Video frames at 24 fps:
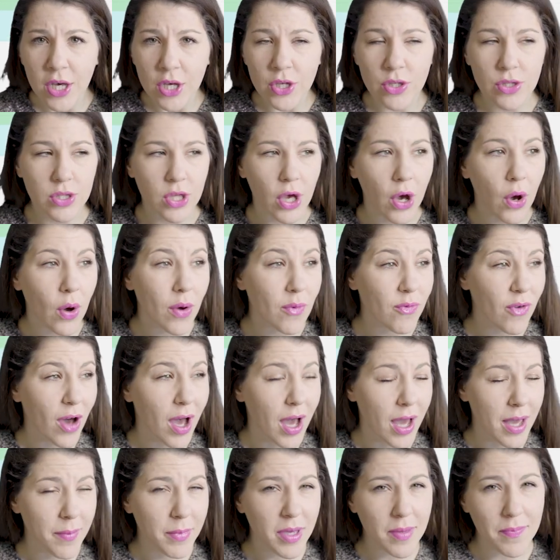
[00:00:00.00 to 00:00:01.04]
So if
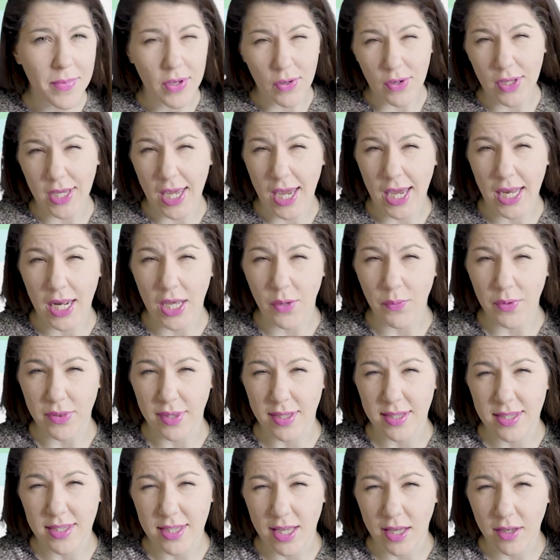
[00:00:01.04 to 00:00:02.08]
I'm communicating with
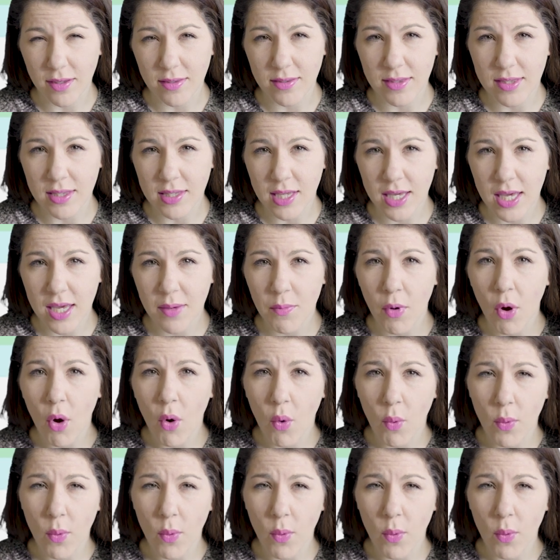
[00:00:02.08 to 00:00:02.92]
a sales team,